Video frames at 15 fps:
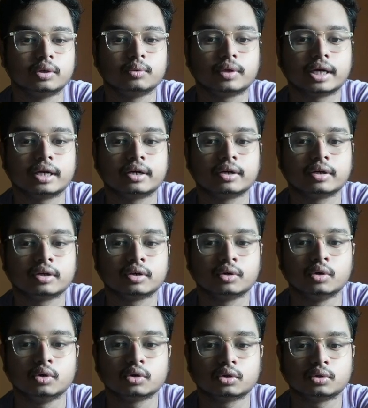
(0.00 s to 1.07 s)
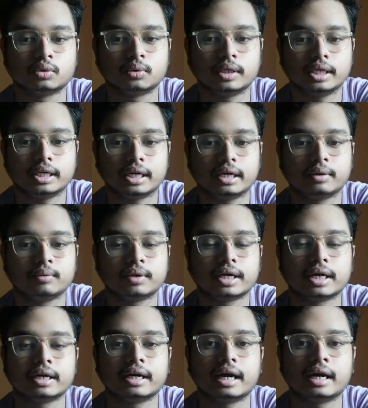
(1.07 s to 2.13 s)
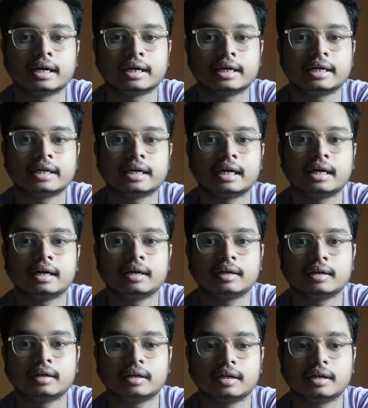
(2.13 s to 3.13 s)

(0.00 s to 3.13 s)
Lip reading: you can go through it and you can get a